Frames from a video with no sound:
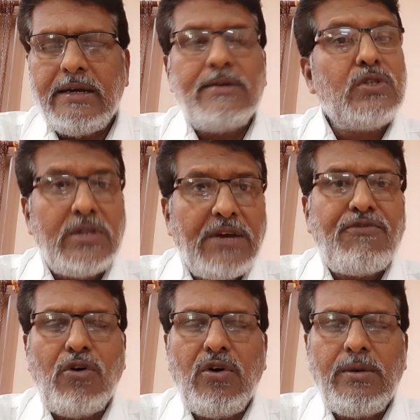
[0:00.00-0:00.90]
So
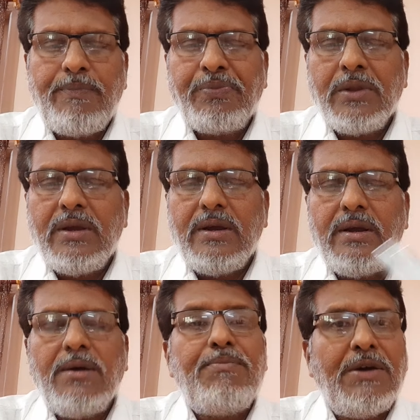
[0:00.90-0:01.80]
therefore,
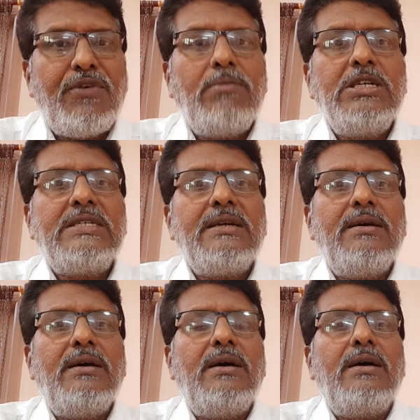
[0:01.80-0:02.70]
performance
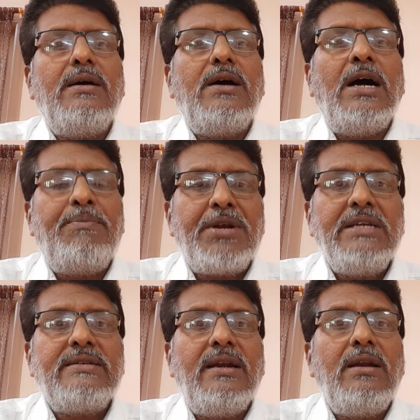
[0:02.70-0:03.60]

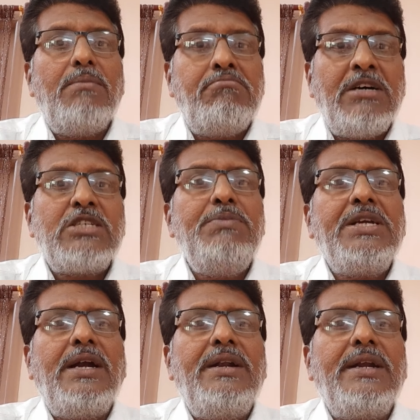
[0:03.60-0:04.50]
appraisal must be
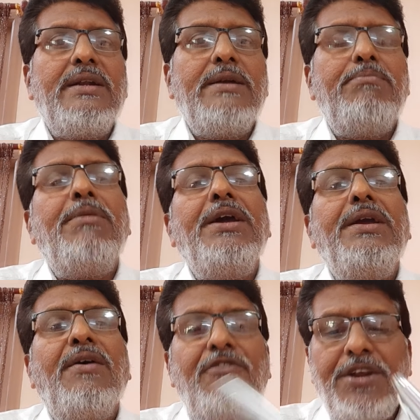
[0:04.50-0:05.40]
conducted by
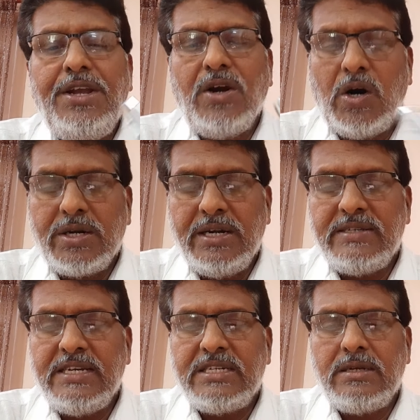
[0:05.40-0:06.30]
every
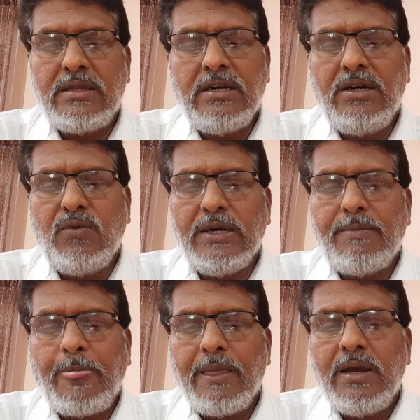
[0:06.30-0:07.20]
organization. Third one
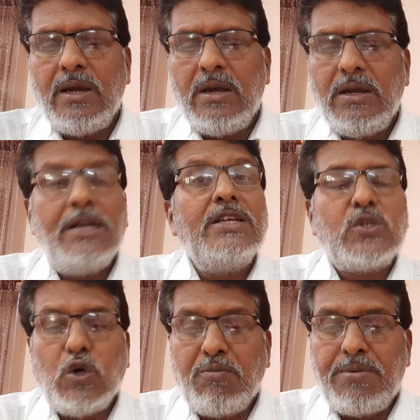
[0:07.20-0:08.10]
in the
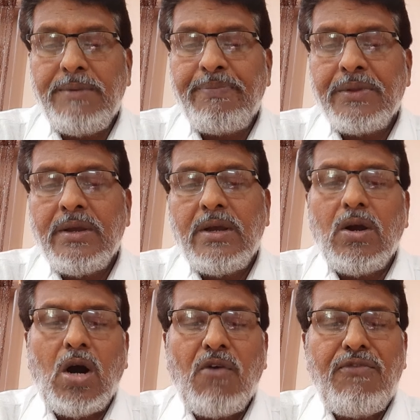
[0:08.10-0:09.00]
scope,
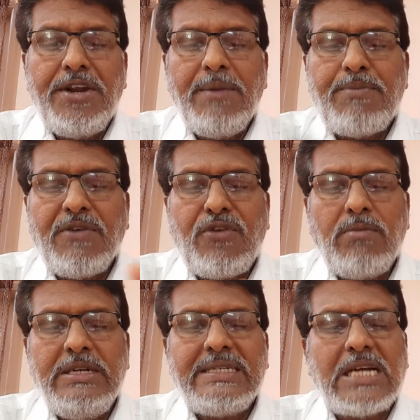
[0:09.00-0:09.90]
offering
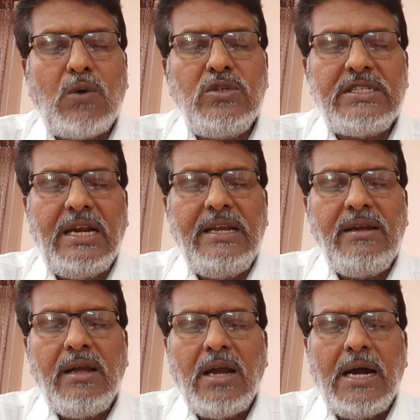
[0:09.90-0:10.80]
performance
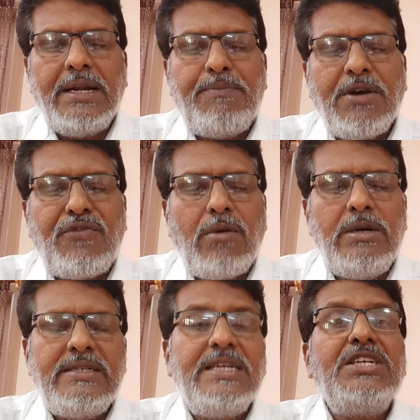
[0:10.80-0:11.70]
counseling and
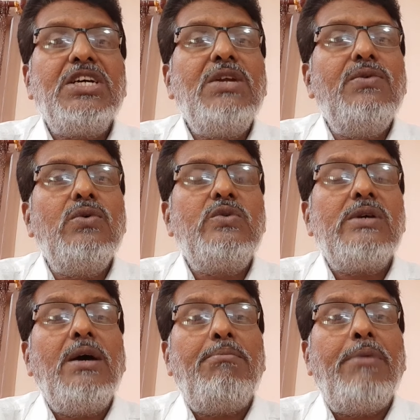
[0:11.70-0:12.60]
performance interviews
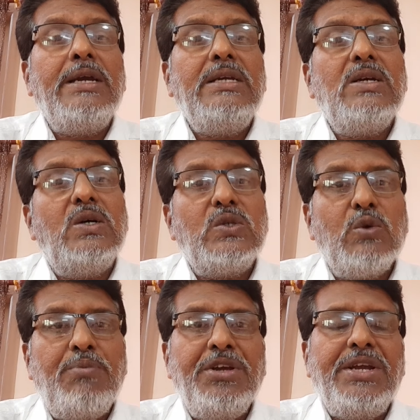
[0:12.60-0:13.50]
by
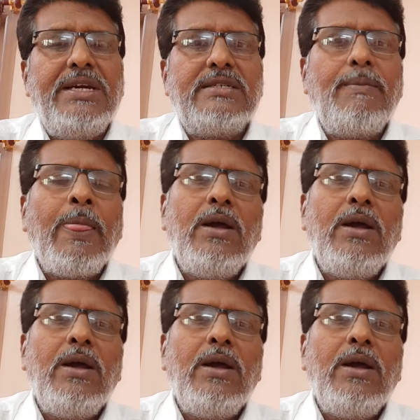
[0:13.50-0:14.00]
superiors.